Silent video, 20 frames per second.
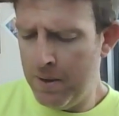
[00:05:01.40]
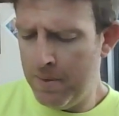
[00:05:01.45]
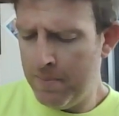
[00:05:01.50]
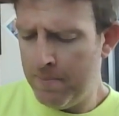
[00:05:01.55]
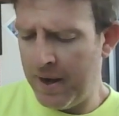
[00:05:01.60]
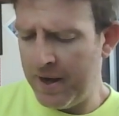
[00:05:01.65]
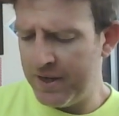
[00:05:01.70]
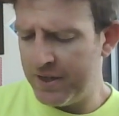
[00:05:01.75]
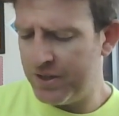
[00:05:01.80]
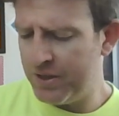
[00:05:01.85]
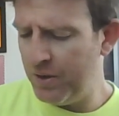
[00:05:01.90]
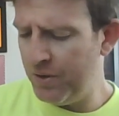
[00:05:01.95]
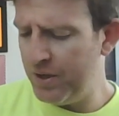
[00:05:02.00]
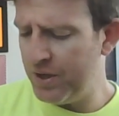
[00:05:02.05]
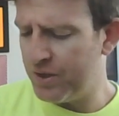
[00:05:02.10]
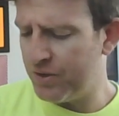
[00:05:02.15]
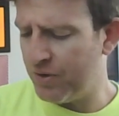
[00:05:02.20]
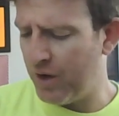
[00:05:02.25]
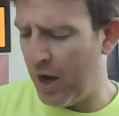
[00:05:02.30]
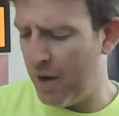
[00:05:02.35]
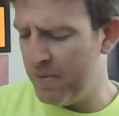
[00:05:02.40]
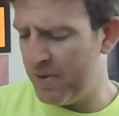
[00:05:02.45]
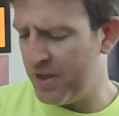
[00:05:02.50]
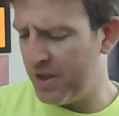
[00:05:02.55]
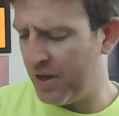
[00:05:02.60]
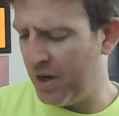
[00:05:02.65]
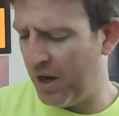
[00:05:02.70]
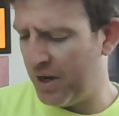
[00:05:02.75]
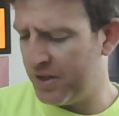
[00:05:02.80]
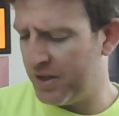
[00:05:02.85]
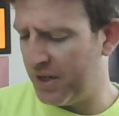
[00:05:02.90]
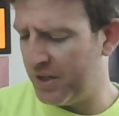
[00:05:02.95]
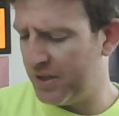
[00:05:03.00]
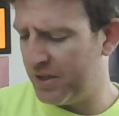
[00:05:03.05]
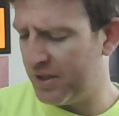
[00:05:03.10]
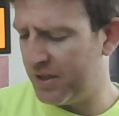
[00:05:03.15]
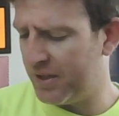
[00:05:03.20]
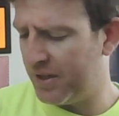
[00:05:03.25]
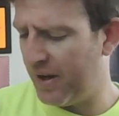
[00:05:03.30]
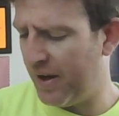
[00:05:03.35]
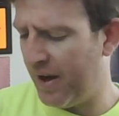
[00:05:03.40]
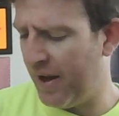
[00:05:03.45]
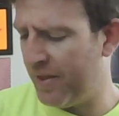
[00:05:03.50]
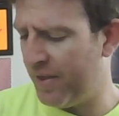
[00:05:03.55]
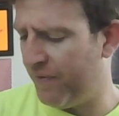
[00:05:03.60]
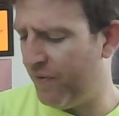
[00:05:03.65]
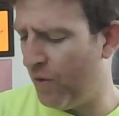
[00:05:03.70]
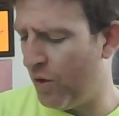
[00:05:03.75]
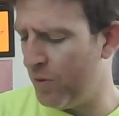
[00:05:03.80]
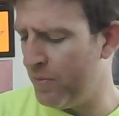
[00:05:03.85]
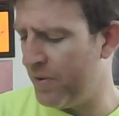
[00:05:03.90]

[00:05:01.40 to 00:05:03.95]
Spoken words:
By so describing the contents and the form